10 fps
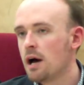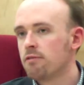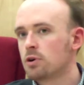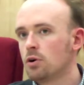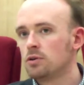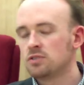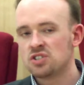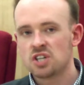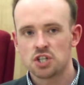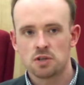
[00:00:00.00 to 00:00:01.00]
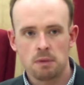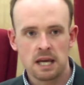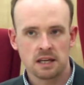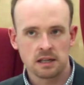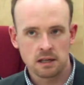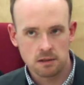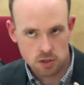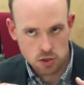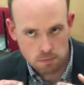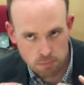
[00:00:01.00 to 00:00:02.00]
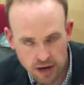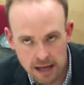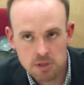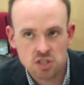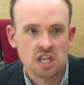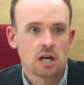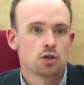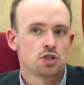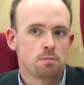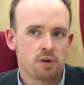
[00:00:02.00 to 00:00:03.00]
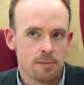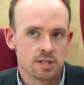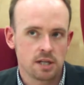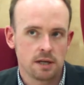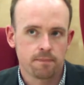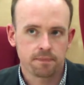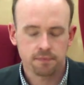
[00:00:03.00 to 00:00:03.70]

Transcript: have got decision making primacy or supremacy,